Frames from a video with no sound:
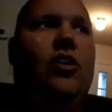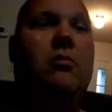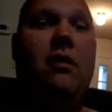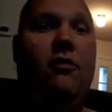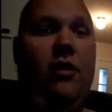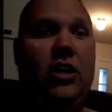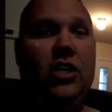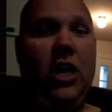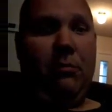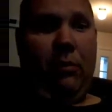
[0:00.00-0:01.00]
to be in really good
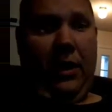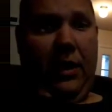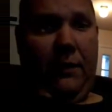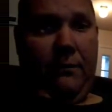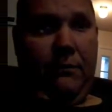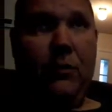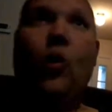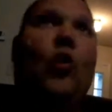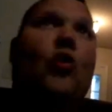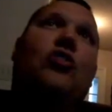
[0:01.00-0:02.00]
shape right now.
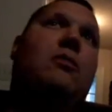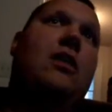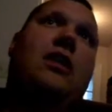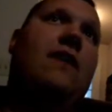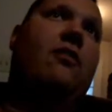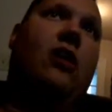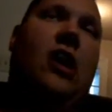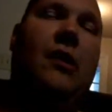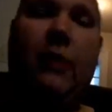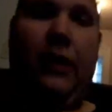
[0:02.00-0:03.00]
Of course, he's been dead for a
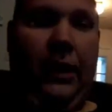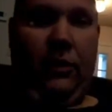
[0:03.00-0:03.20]
couple of